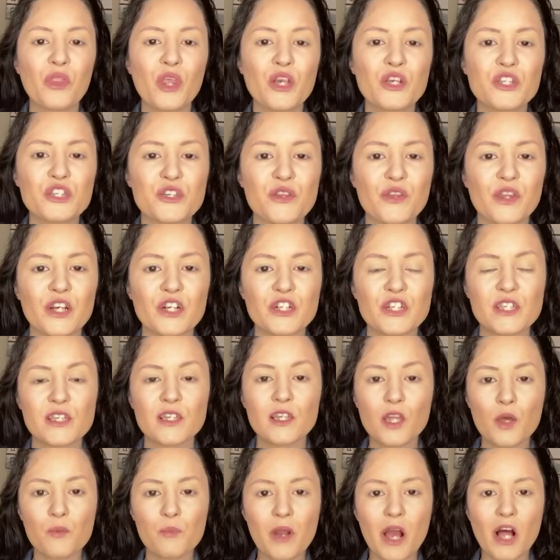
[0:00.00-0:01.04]
So there's the
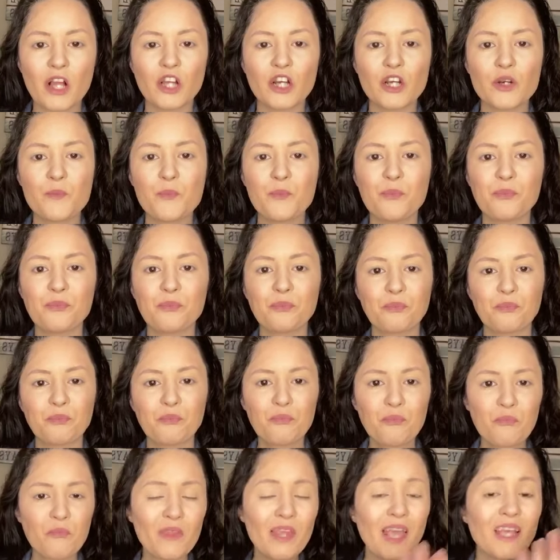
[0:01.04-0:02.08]
lip color.
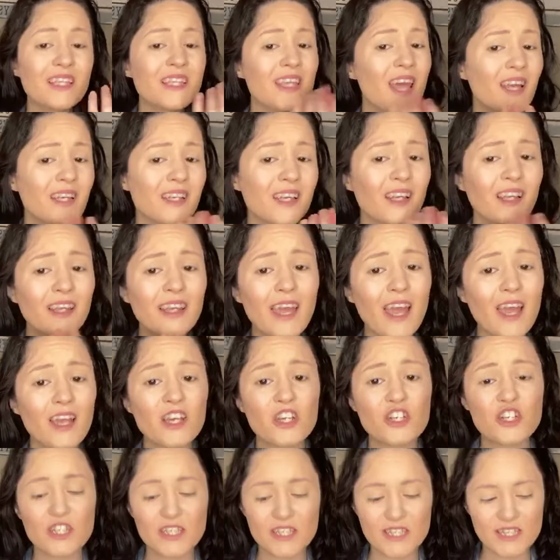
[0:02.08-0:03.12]
And technically I
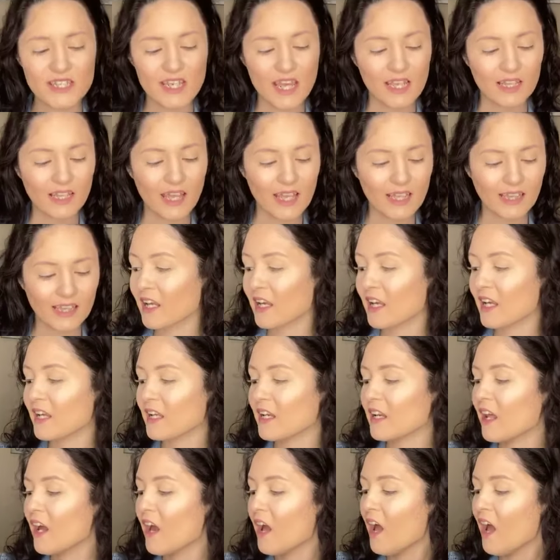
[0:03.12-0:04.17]
could just stay like that
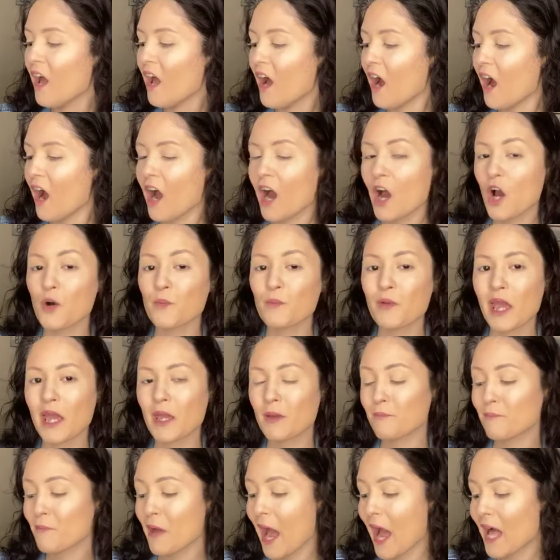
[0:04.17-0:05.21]
in a
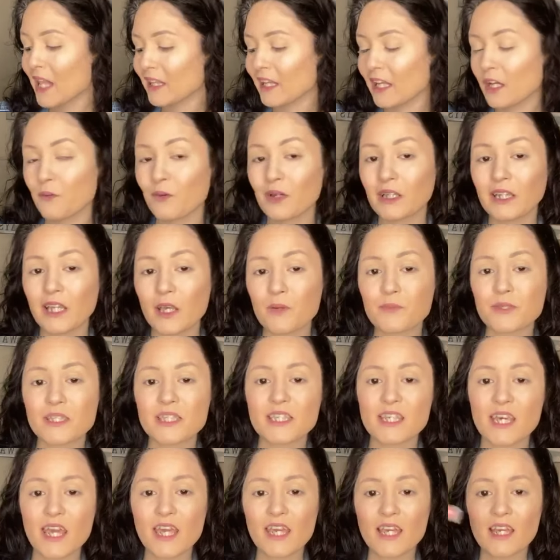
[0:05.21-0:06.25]
matte liquid
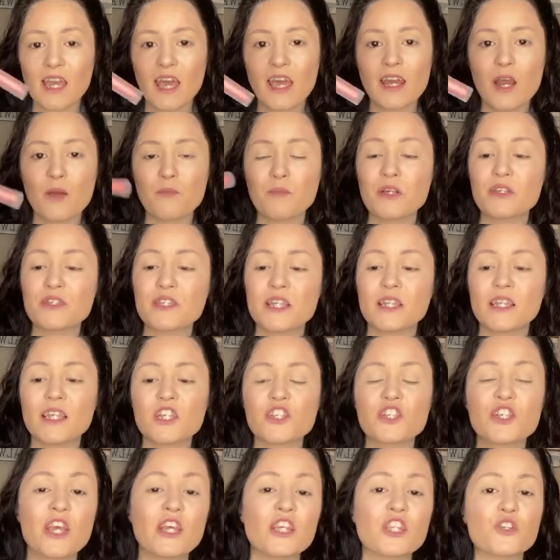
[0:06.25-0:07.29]
lipstick, and I'm using the
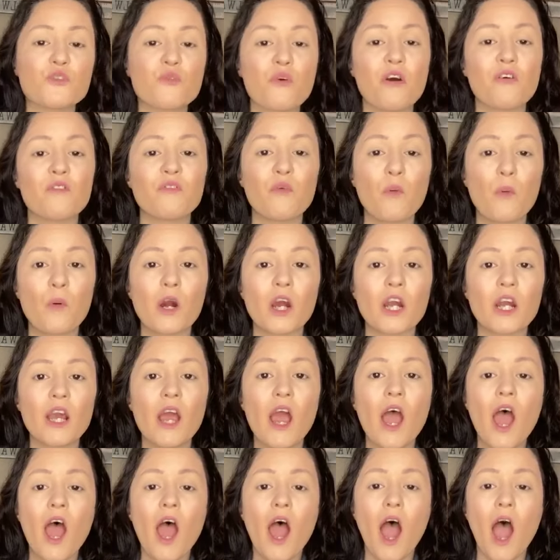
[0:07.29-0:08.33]
shade 204.
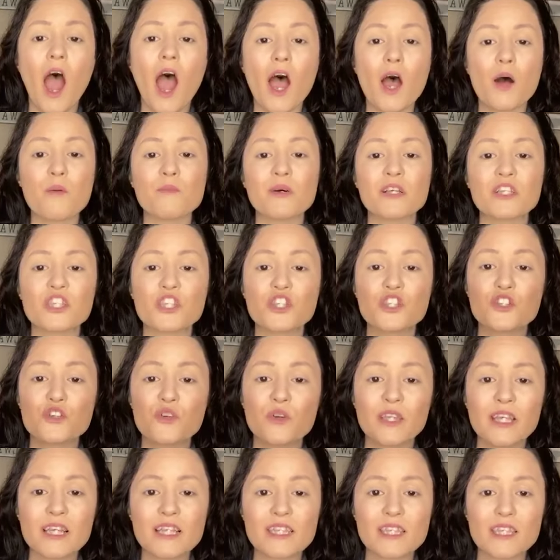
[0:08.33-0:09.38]
To do
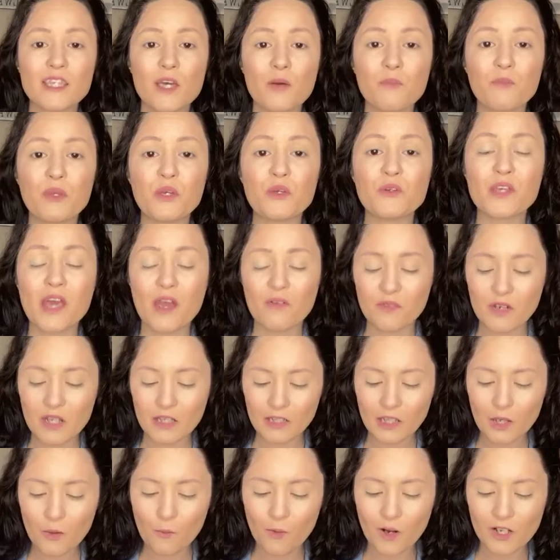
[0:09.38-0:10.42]
this lip, you
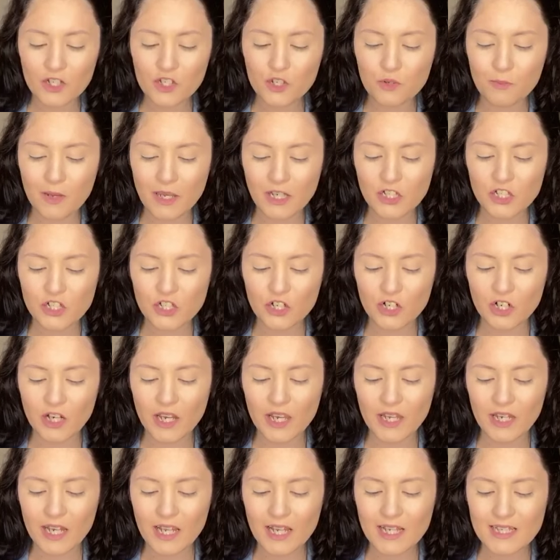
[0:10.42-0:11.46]
definitely want to make sure
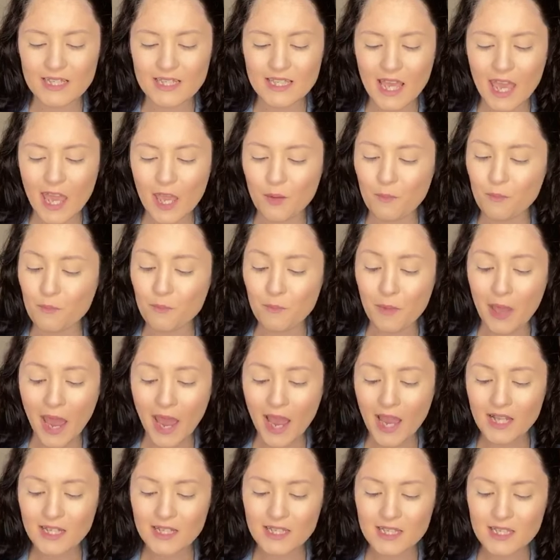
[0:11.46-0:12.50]
it is a
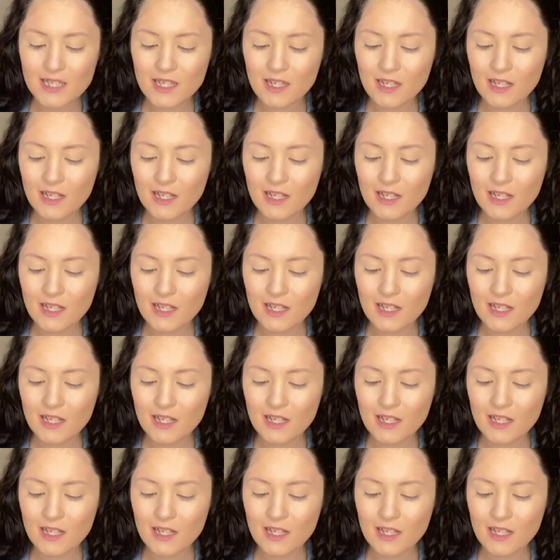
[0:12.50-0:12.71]
matte